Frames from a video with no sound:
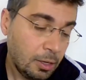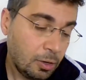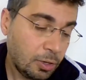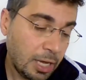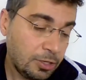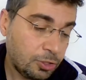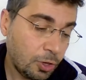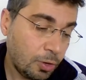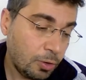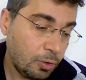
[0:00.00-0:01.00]
Okay,
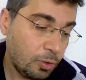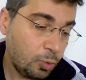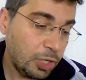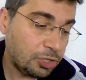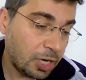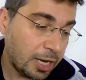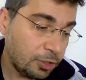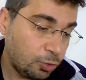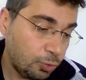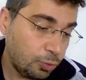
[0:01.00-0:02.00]
so we try
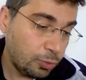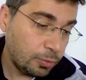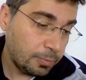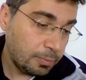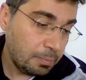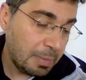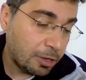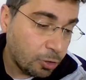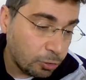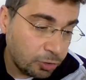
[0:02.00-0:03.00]
to make
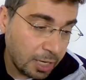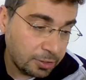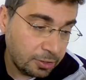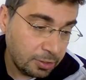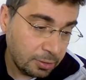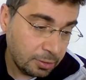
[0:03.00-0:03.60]
contact